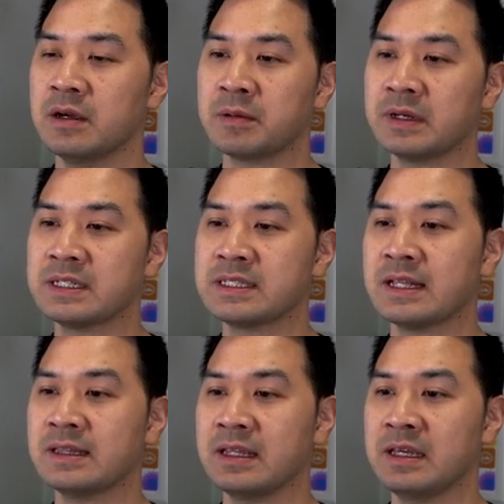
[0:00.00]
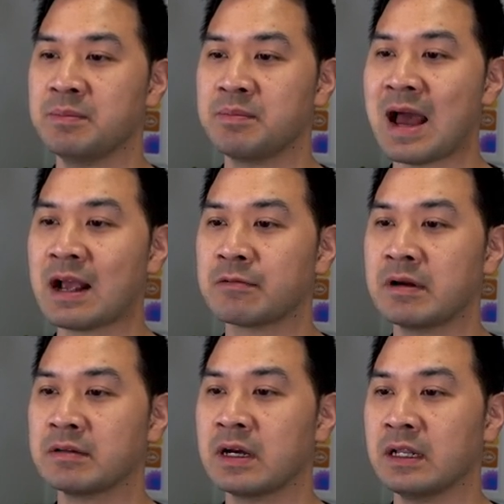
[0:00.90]
We're going to set the
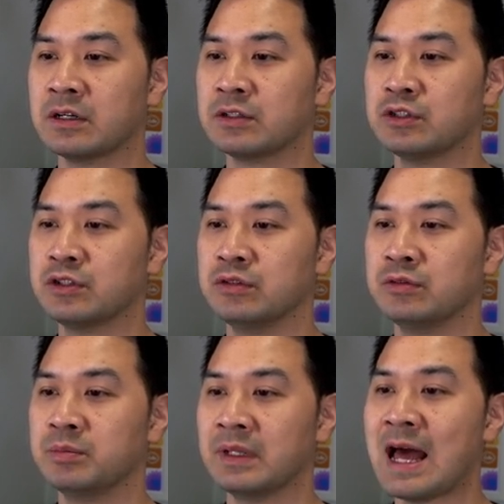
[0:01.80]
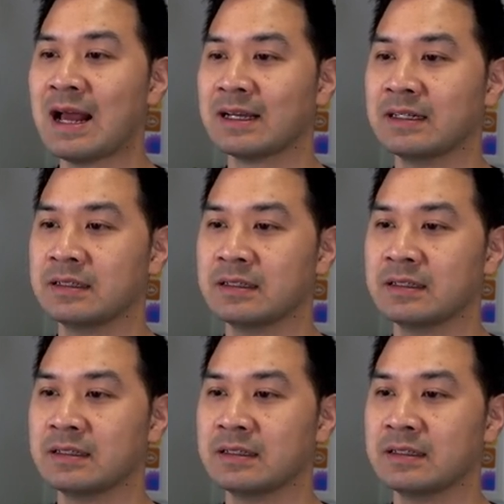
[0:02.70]
background color to black.